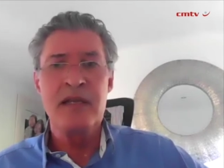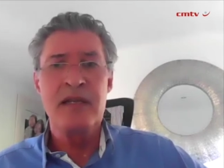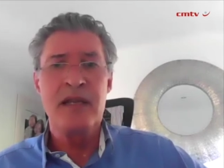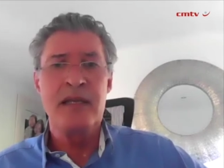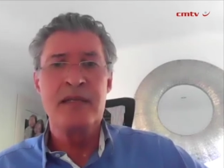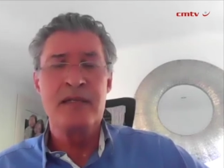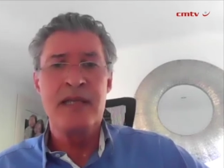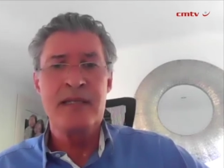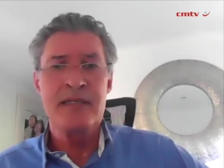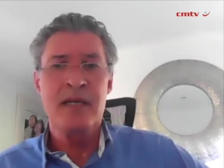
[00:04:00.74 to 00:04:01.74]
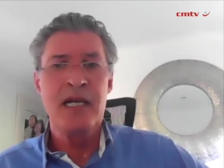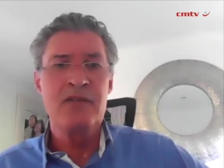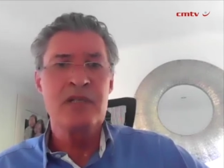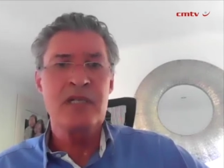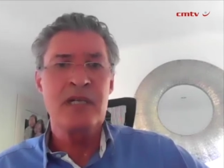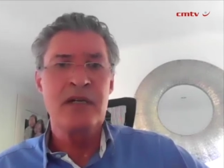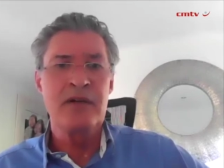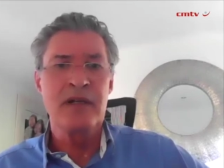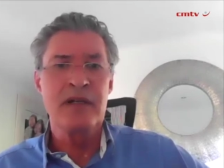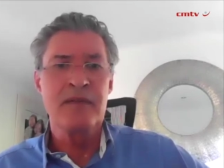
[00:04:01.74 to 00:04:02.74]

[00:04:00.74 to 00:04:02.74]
and that's a high risk area.